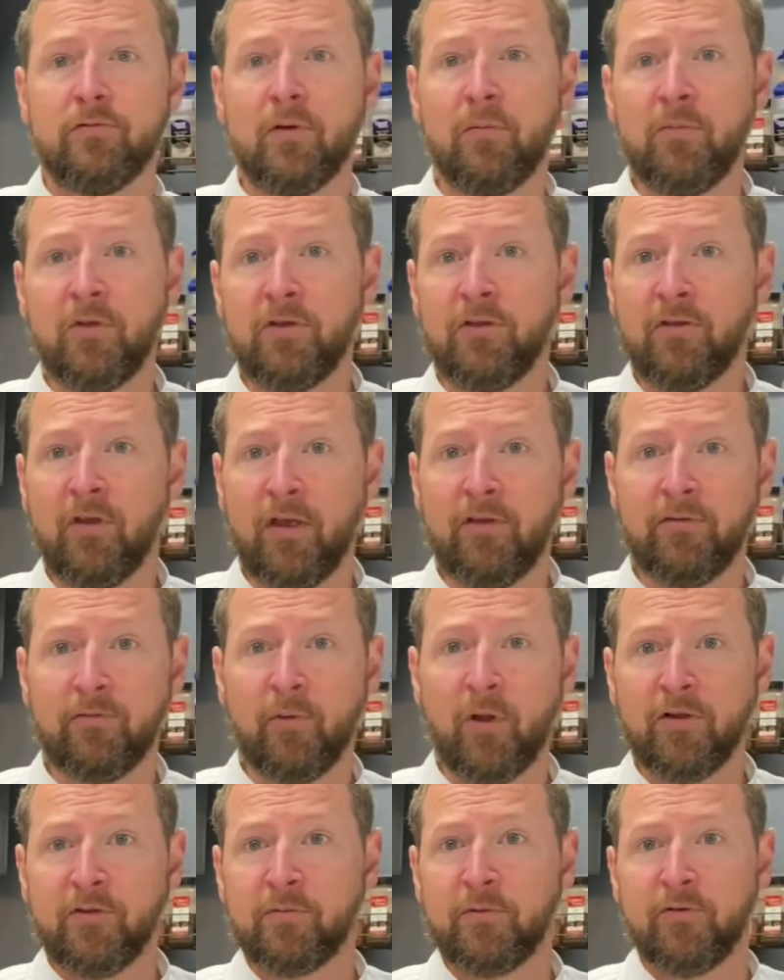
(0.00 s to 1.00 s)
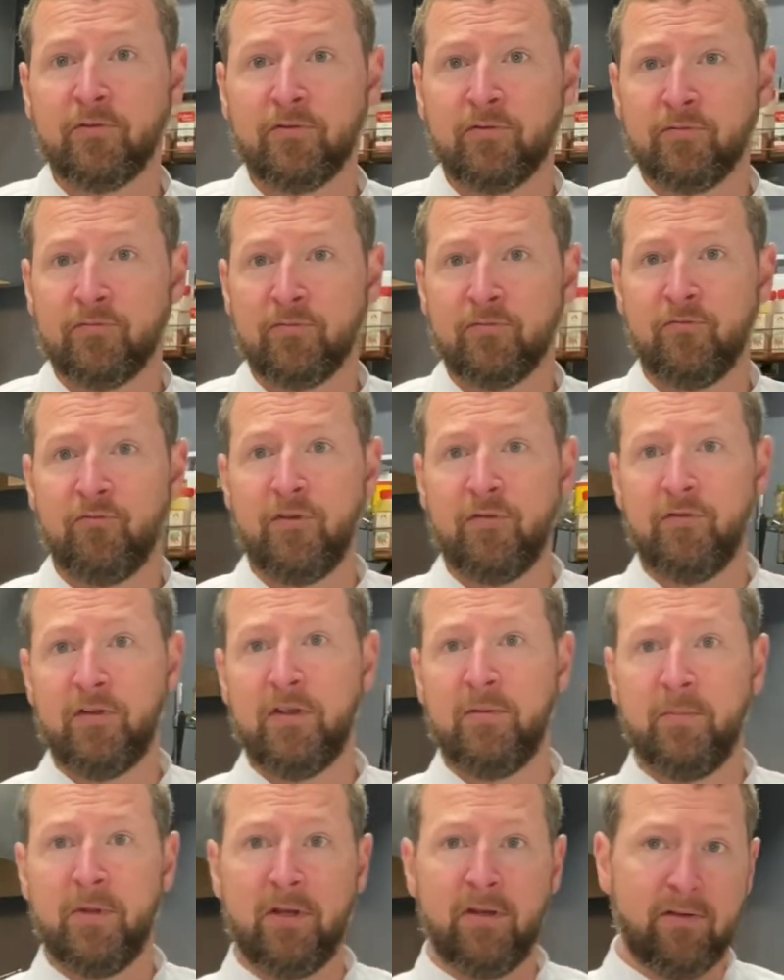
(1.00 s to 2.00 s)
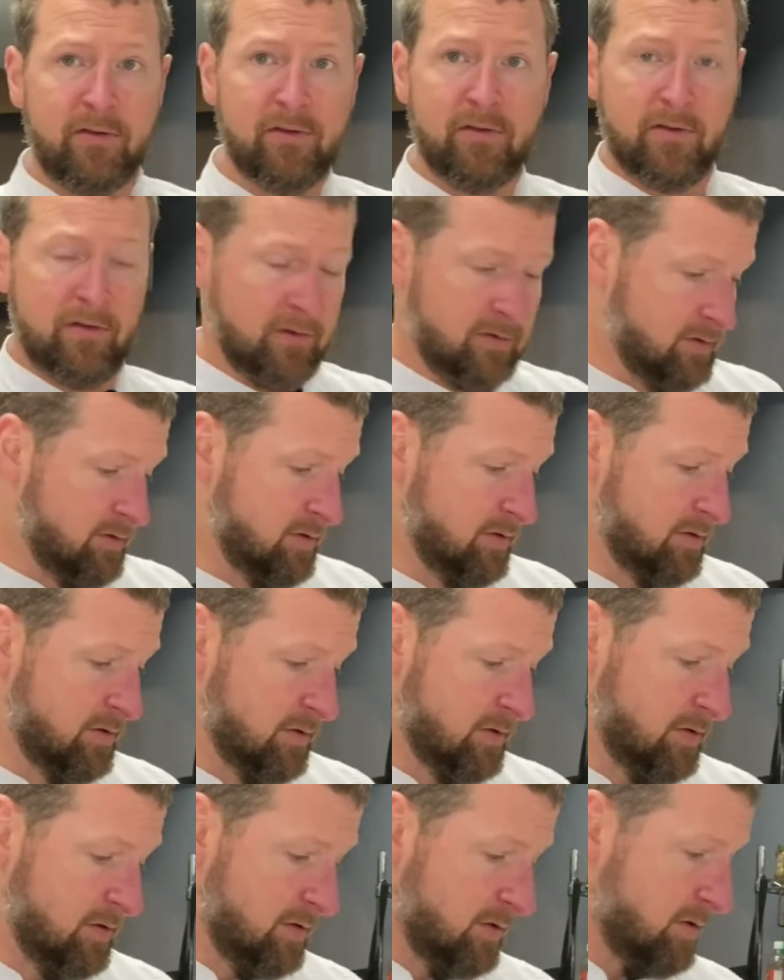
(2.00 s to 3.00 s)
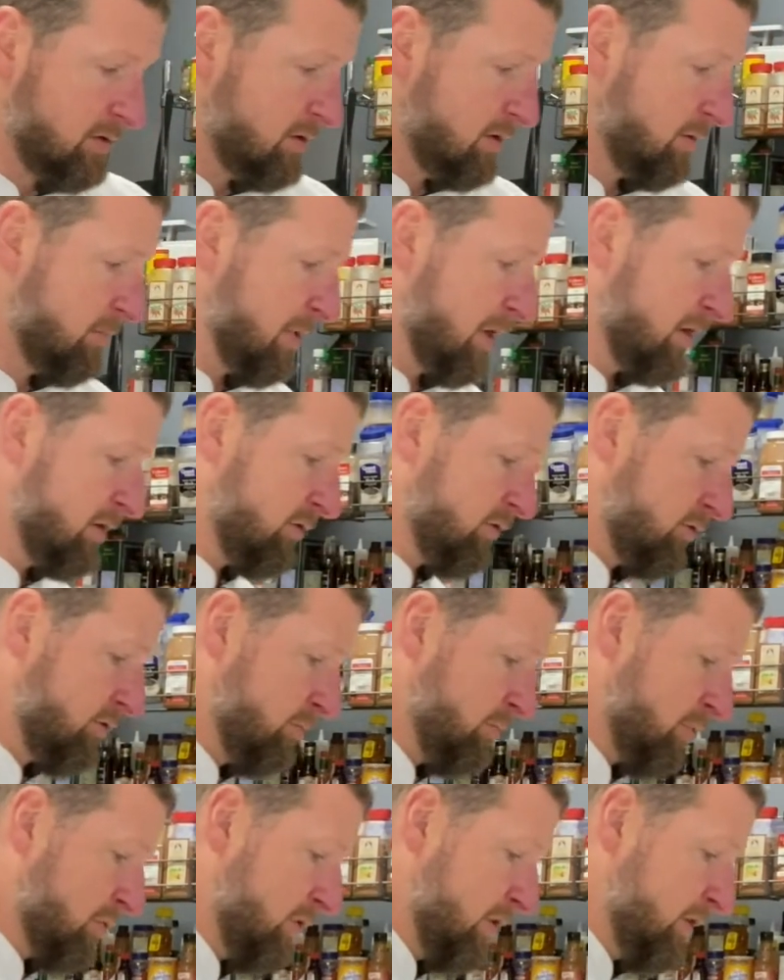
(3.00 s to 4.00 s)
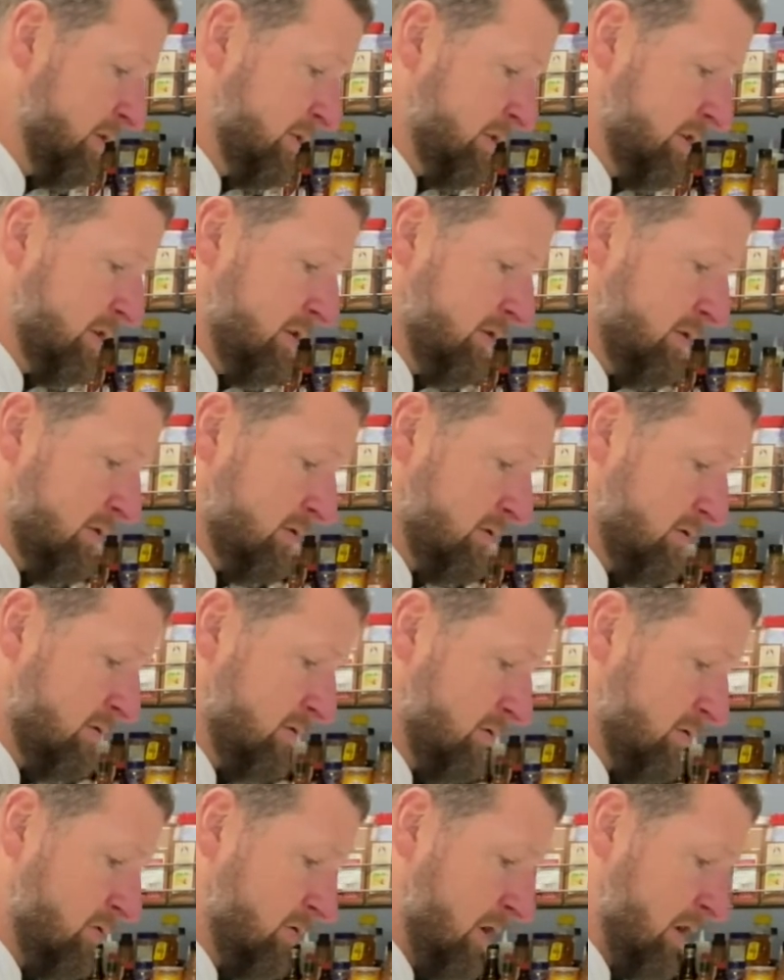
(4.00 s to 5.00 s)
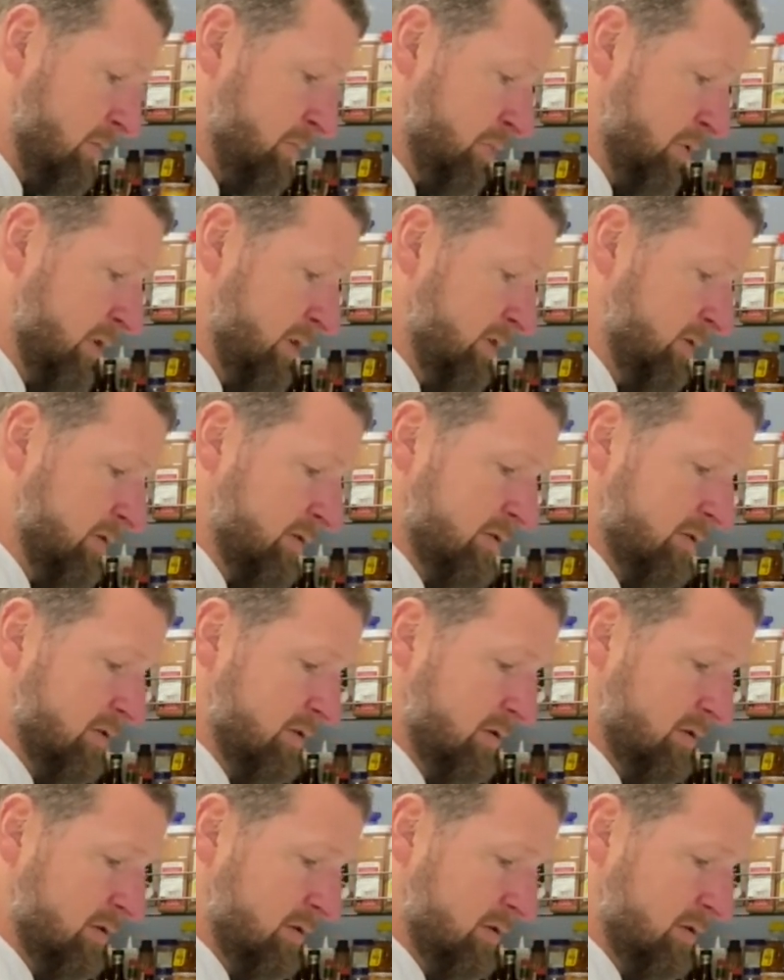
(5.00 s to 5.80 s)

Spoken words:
You guys watch me. It was 15 minutes to make, super easy, crowd pleaser.